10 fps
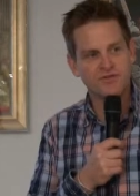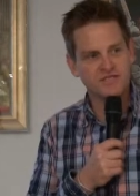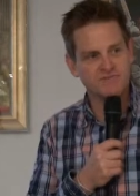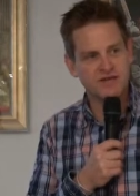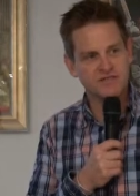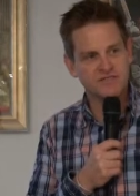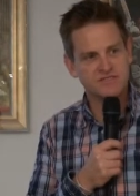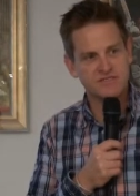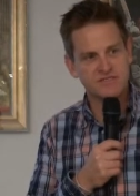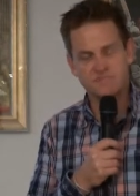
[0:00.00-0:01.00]
on this
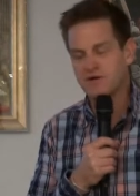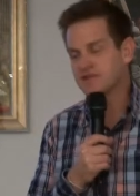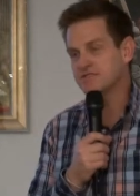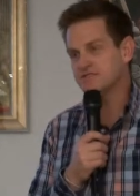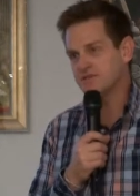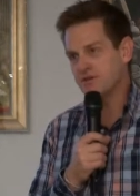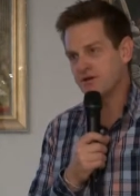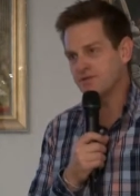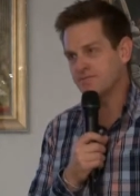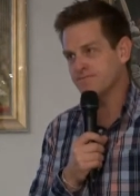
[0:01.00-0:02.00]
basis and this basis
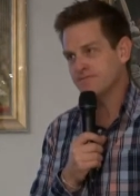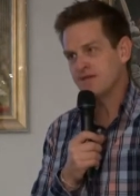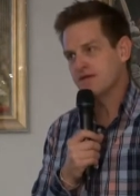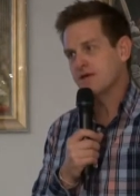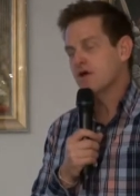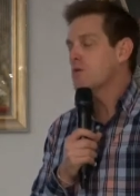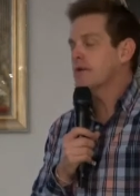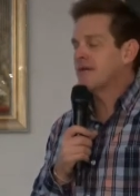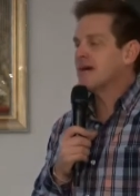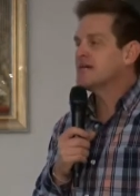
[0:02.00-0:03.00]
alone.
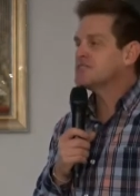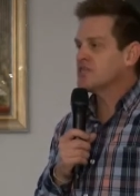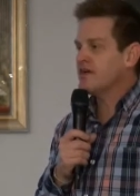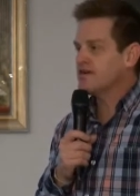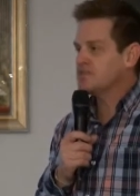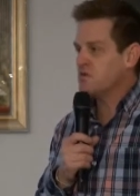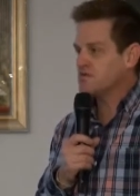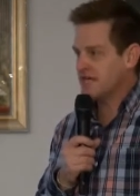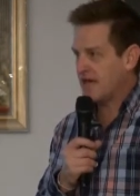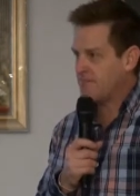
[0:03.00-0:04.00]
We can't change
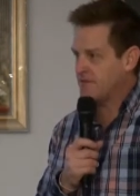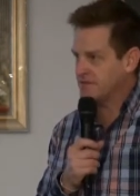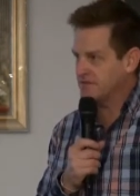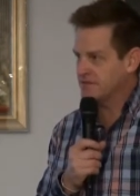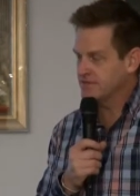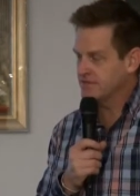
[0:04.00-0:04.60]
what's happened,